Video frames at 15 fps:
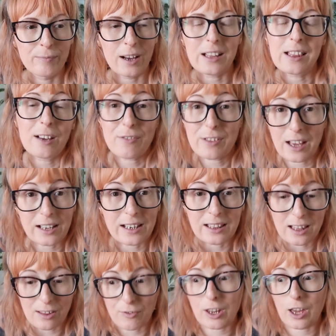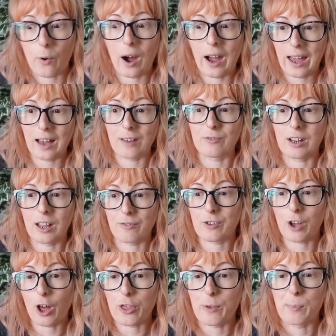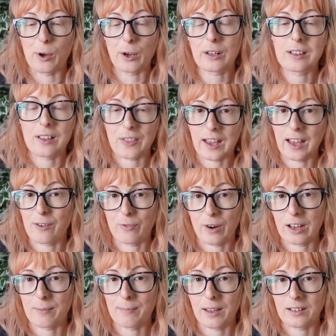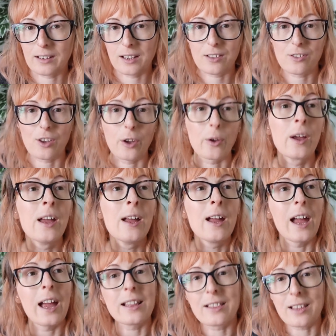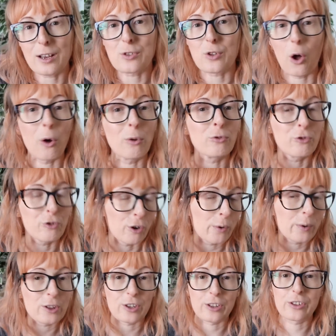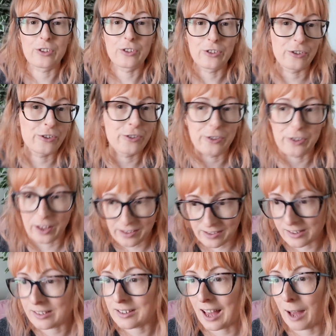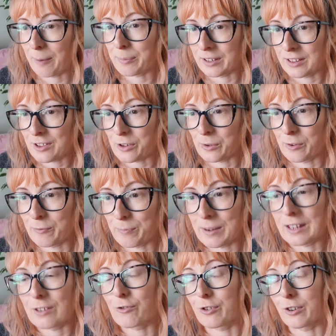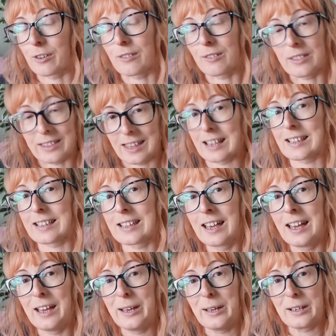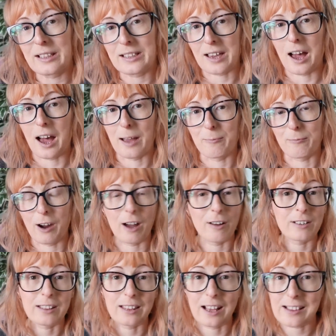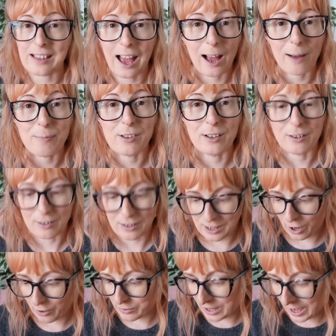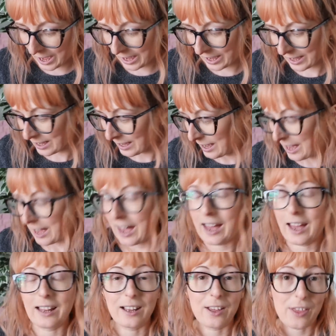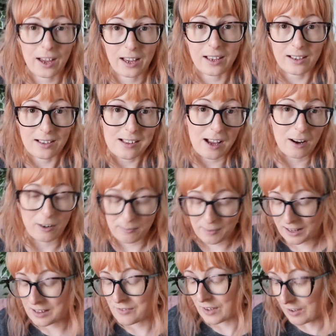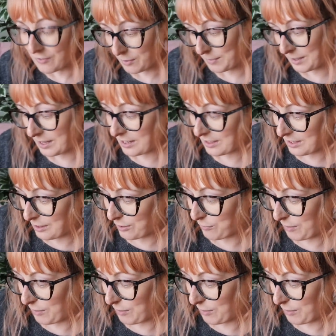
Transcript: As I've said in this video, I have loved other books that they have recommended, so it does hold true. It just doesn't happen to have been true this time round, and that's absolutely okay. And I thank Sarah and Max for giving me these